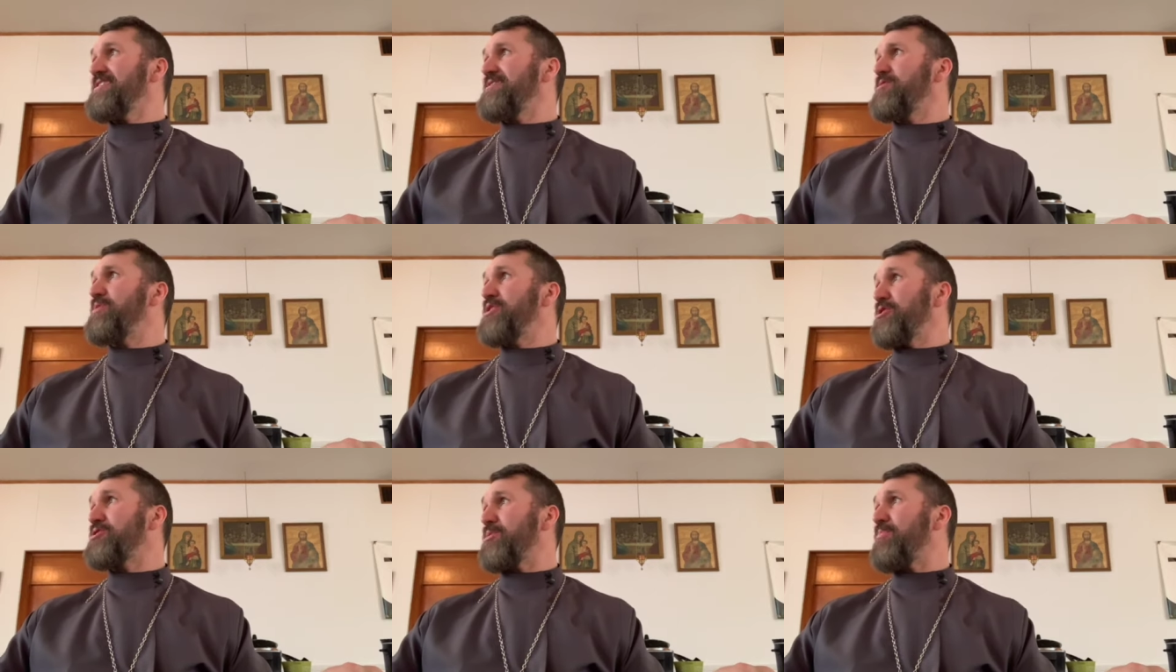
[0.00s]
to be
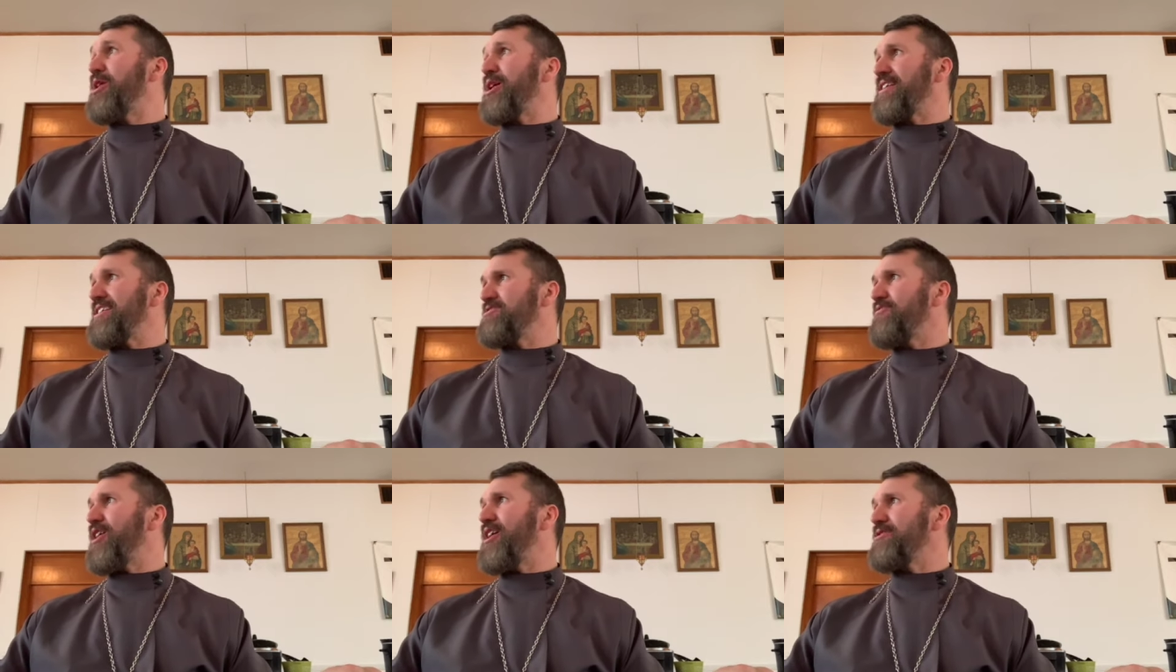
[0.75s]
looked upon as
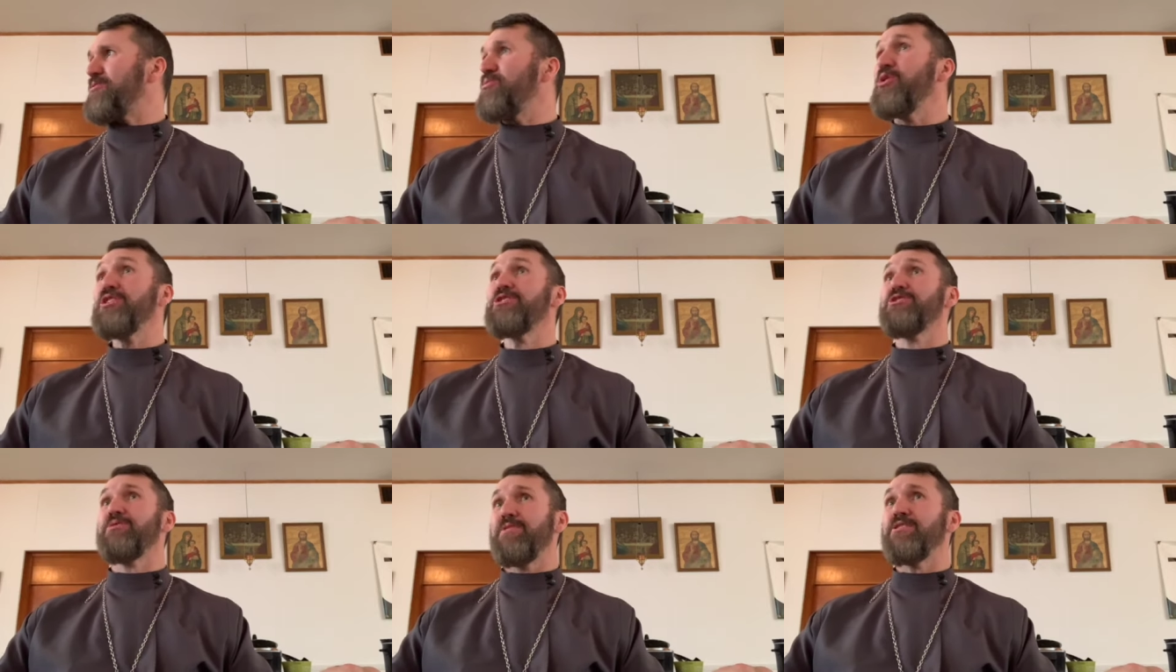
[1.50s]
father,
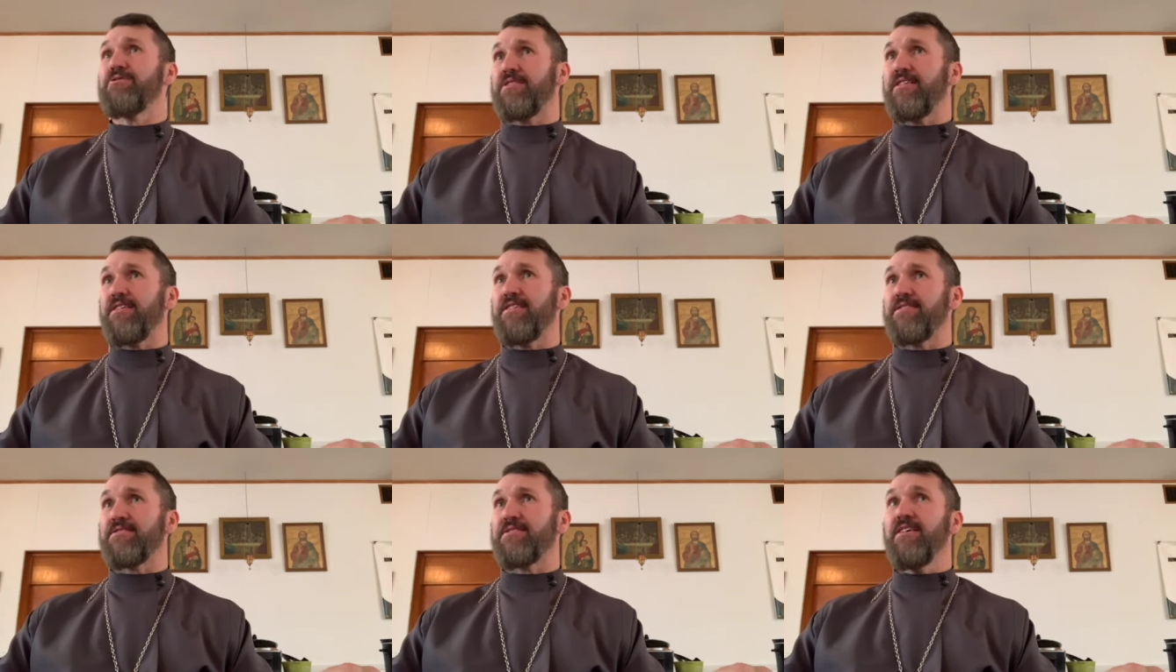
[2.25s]
wished to be looked at
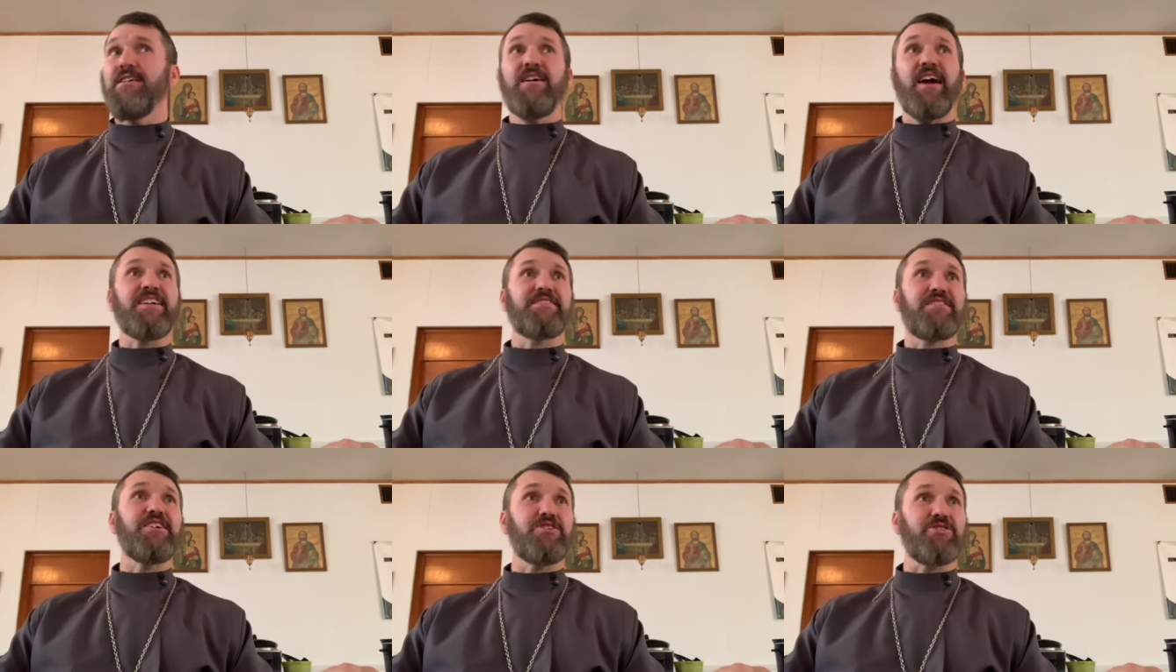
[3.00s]
as, as
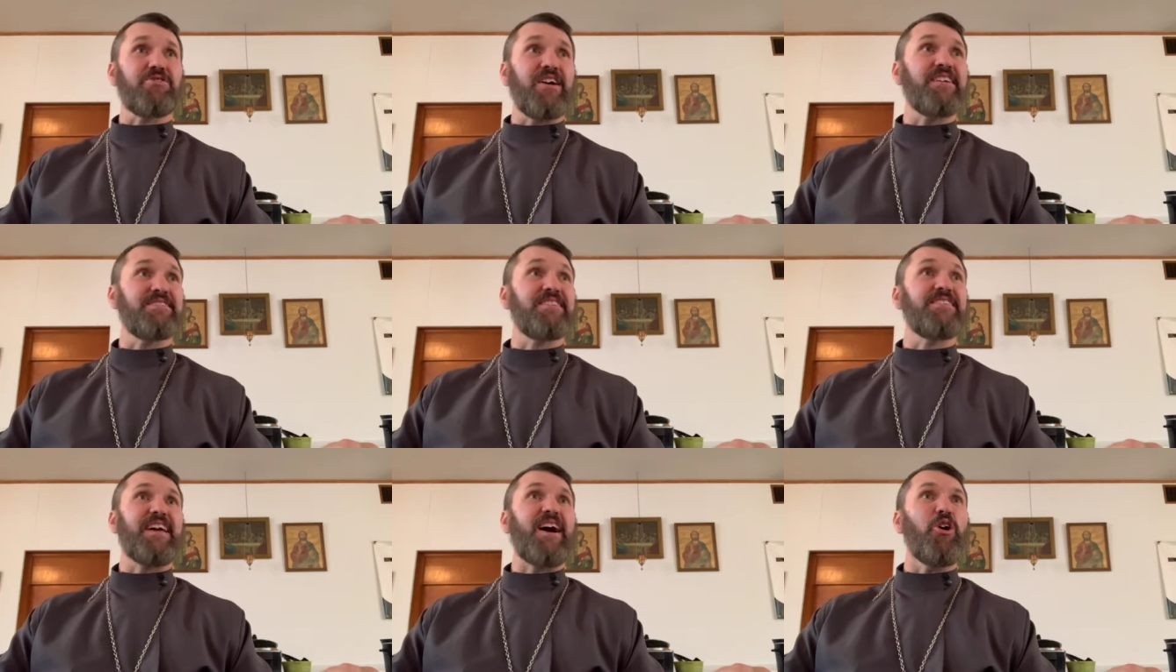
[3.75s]
teacher, as
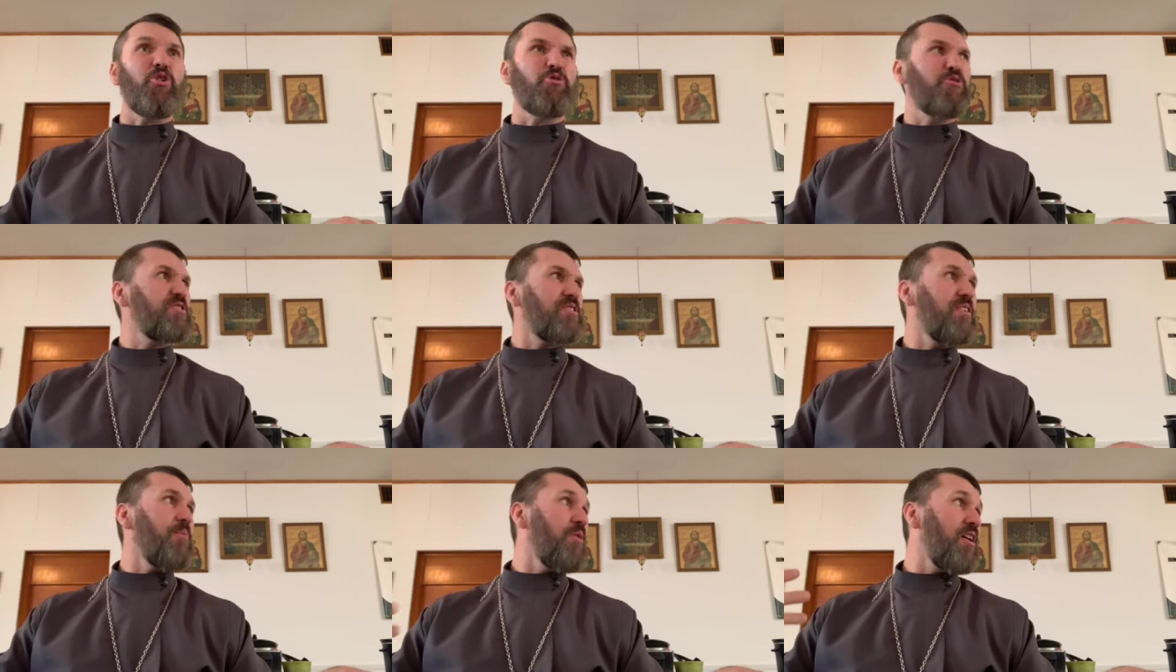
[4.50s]
these elders
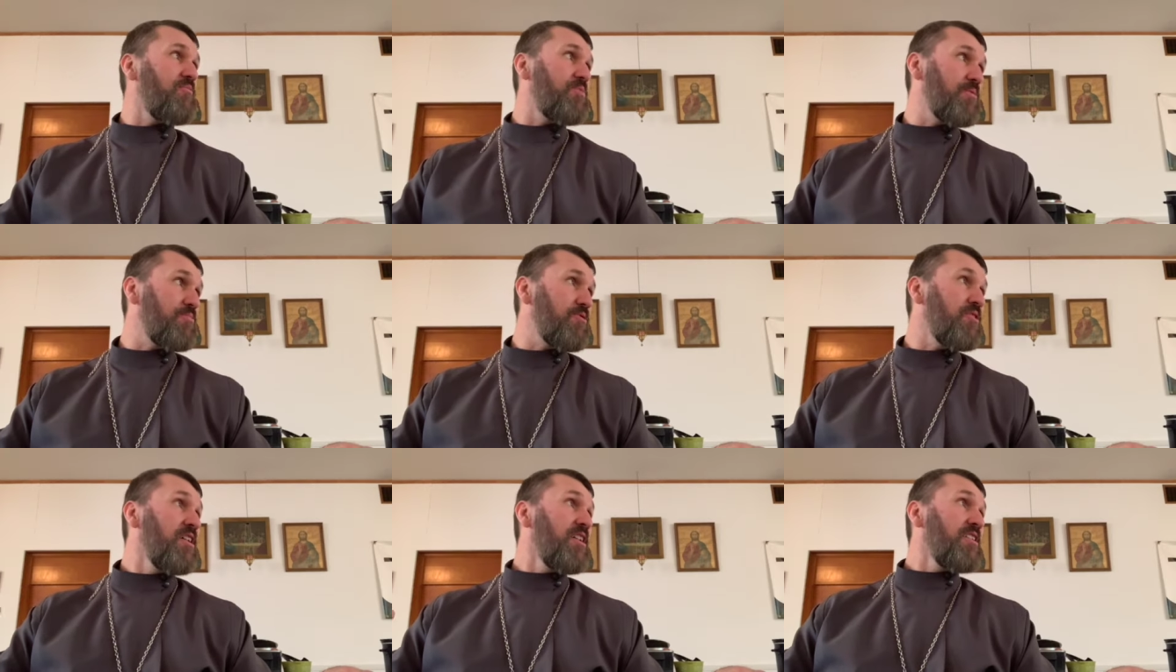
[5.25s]
above
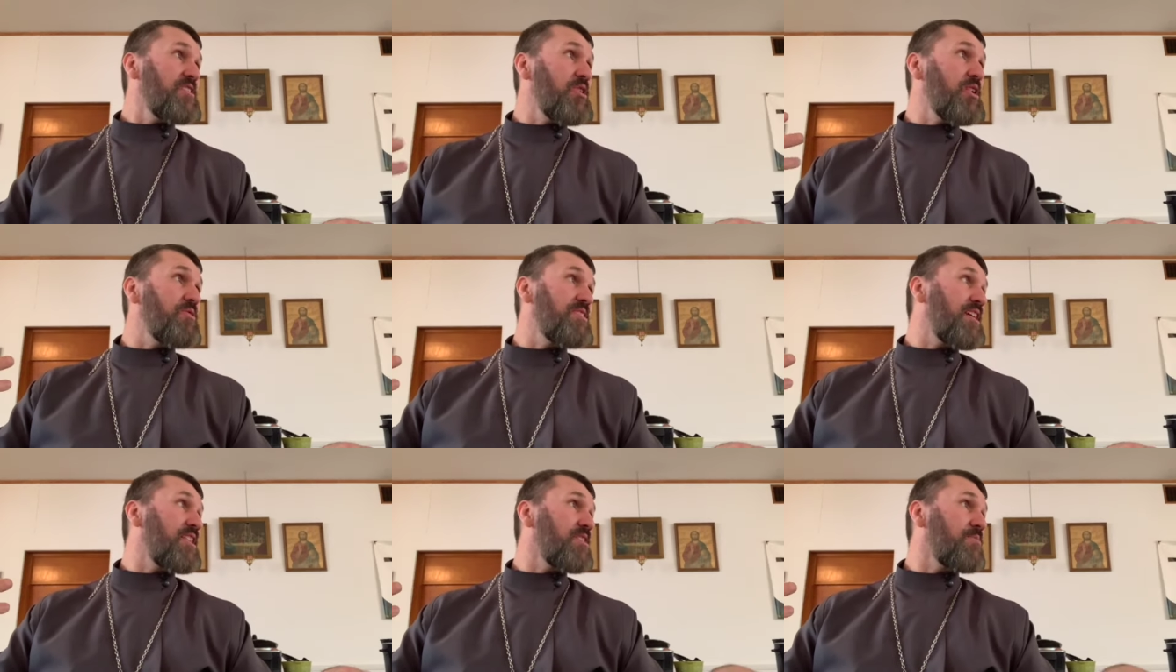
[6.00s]
people. So he was
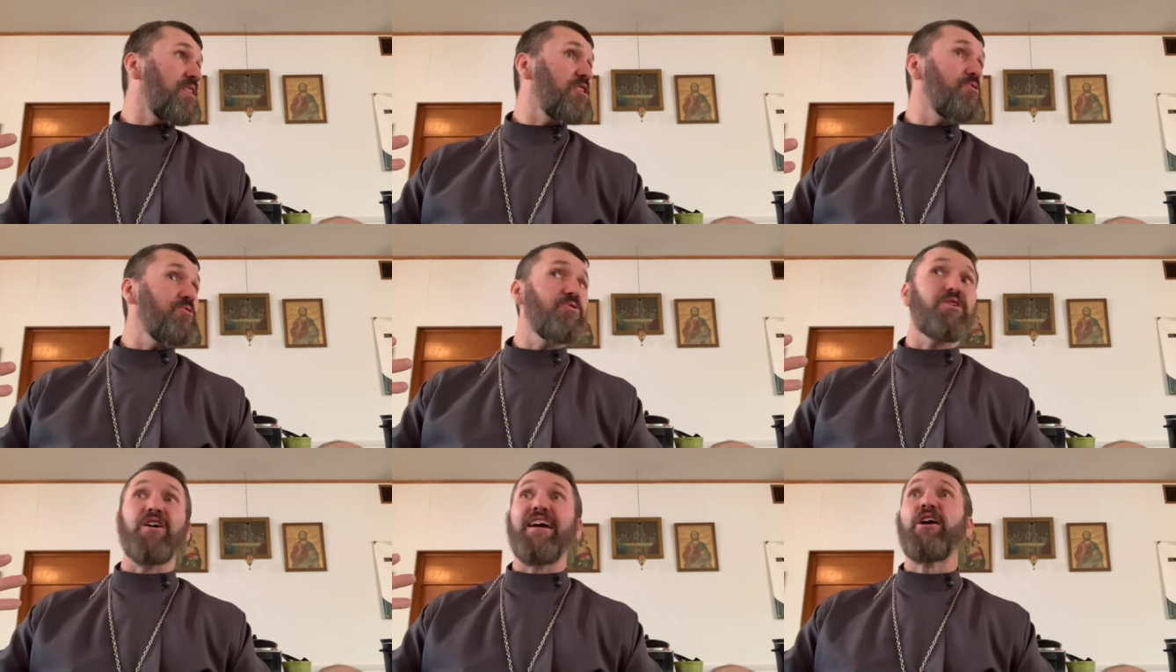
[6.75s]
telling them that you
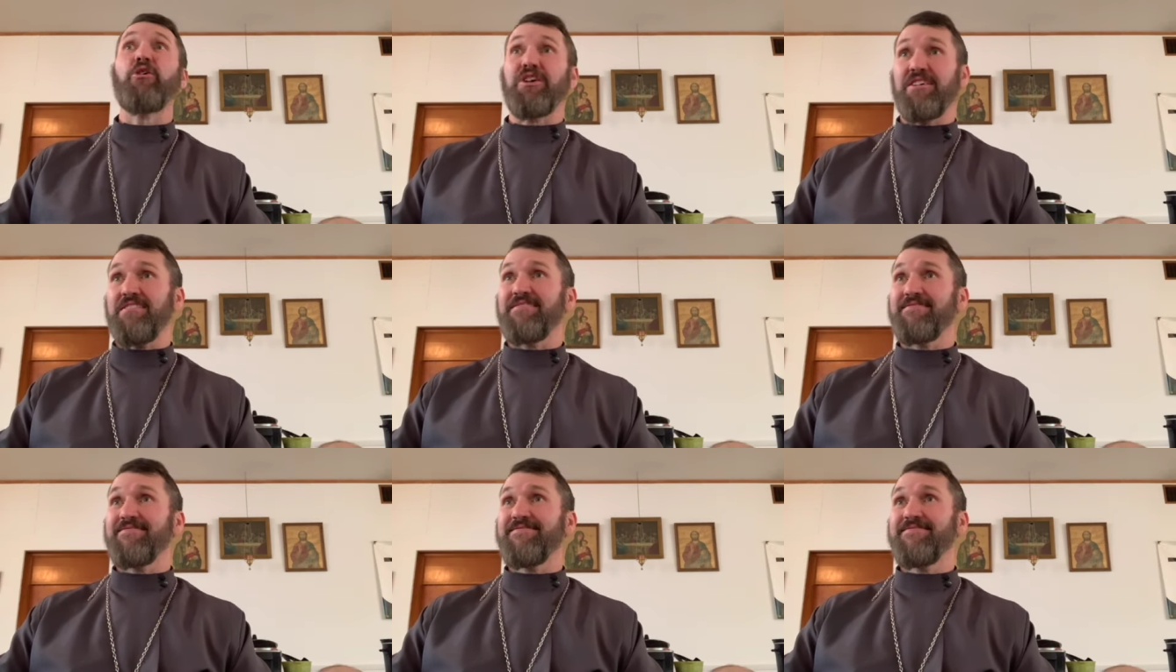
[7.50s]
are arrogant
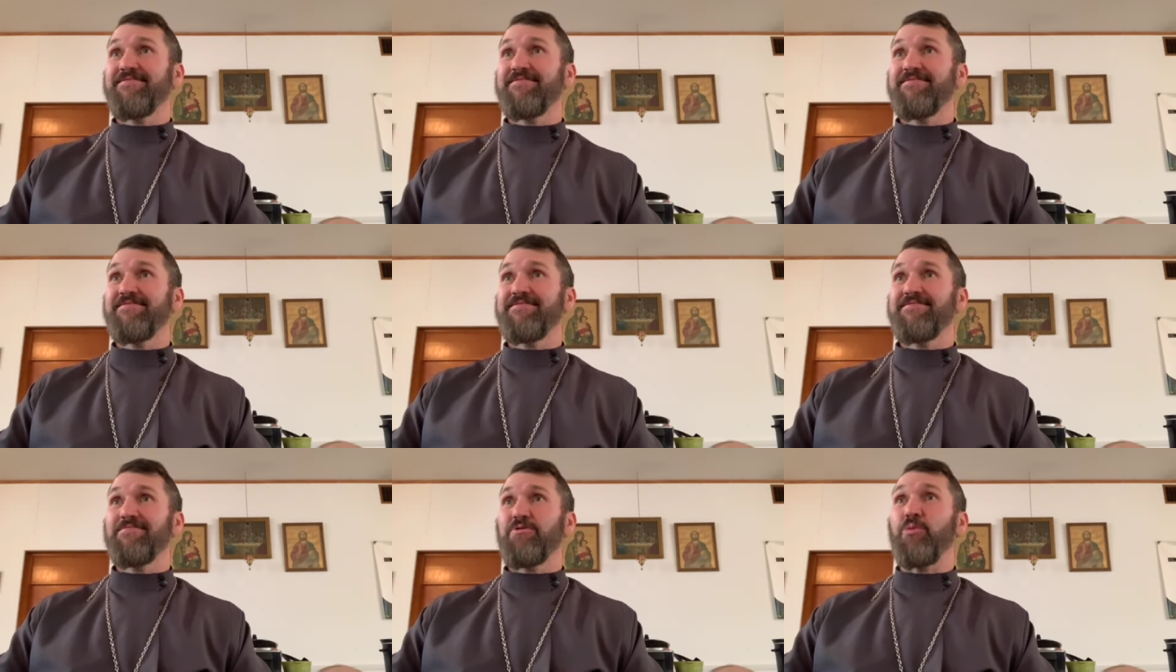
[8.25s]

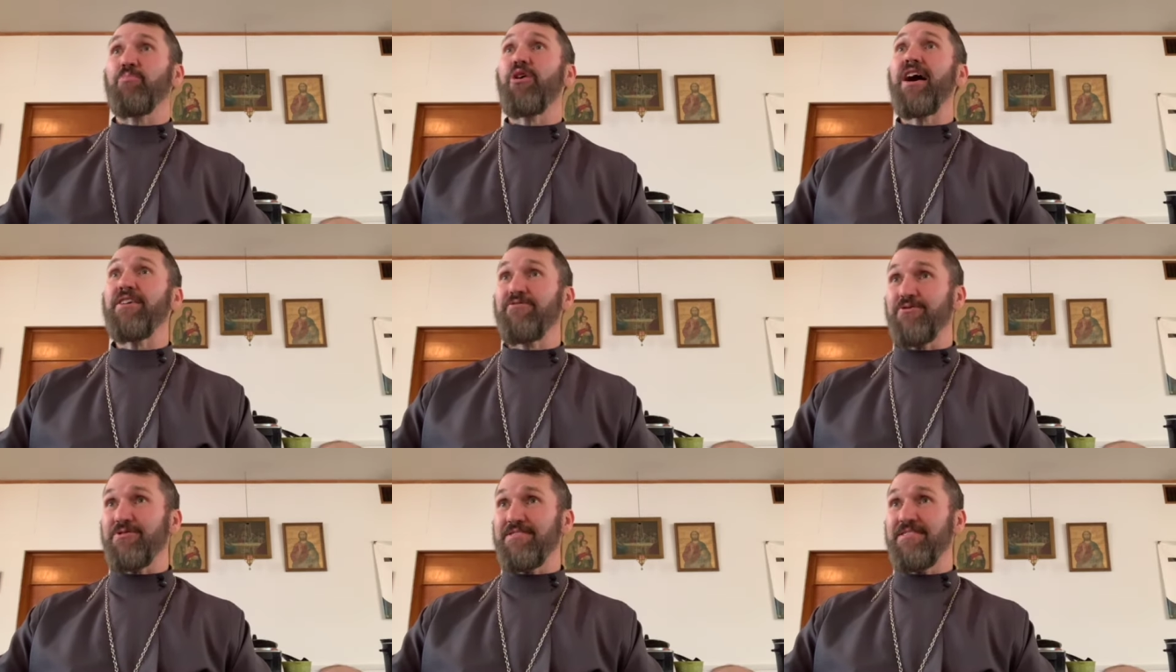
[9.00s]
and
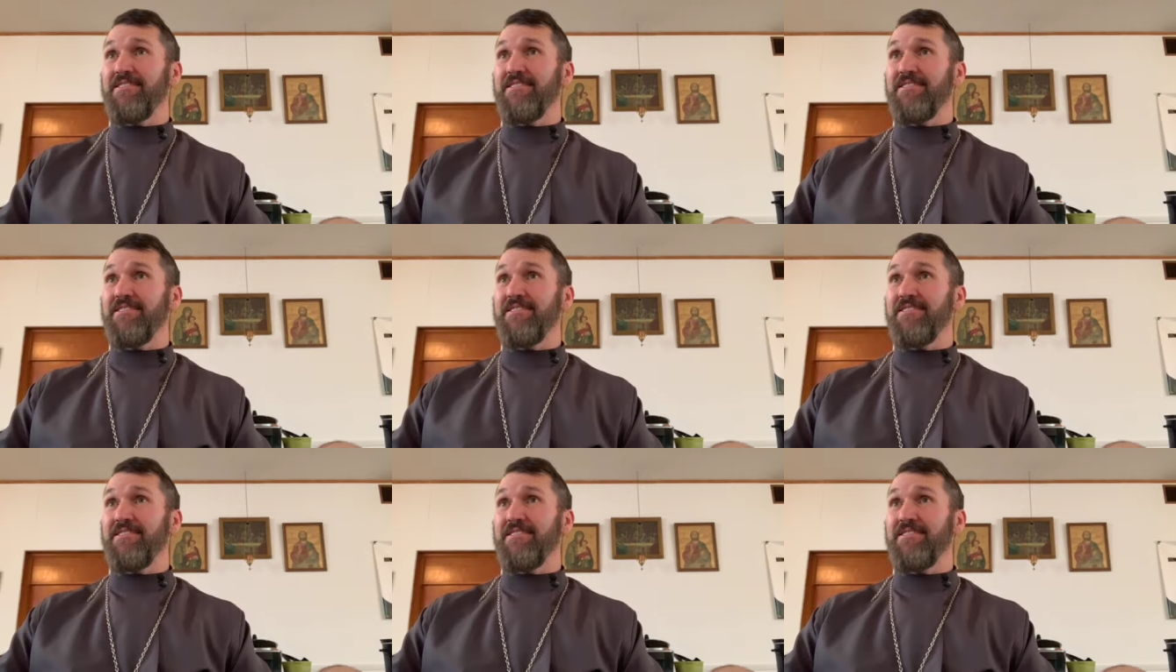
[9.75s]
prideful